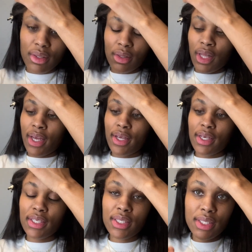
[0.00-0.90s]
Like,
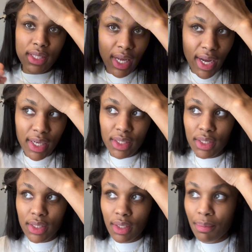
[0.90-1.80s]
it's not
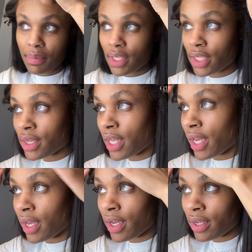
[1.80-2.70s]
something
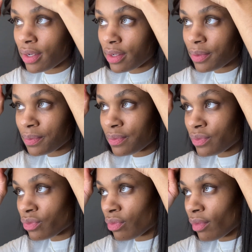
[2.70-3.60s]
that
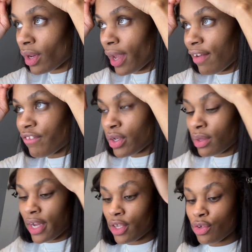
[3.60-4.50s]
I feel
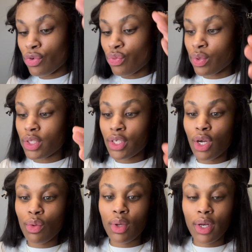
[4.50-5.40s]
like you really
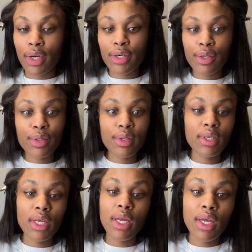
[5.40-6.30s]
don't learn
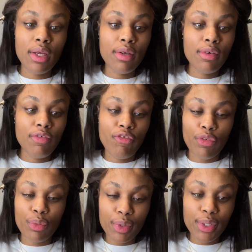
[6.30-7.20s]
for
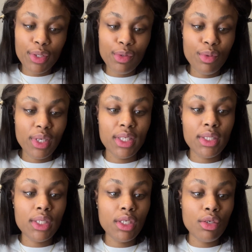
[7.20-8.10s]
real
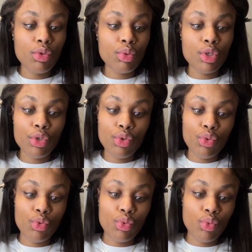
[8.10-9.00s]
until
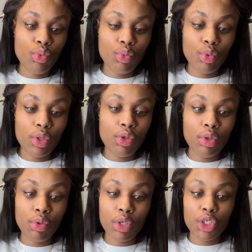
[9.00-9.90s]
you
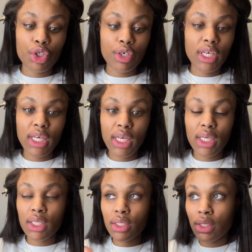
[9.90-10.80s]
get your
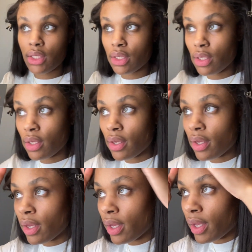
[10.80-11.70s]
hands,
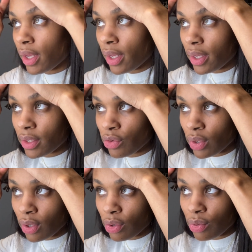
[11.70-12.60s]

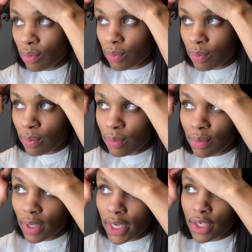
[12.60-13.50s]
and
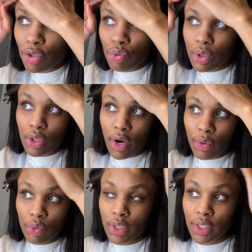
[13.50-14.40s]
you start
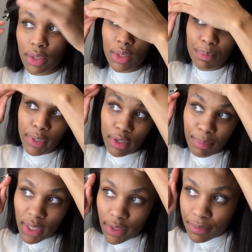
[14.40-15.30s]
really
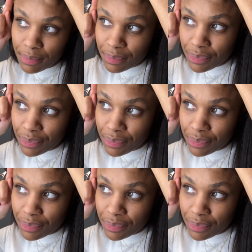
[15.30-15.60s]
experimenting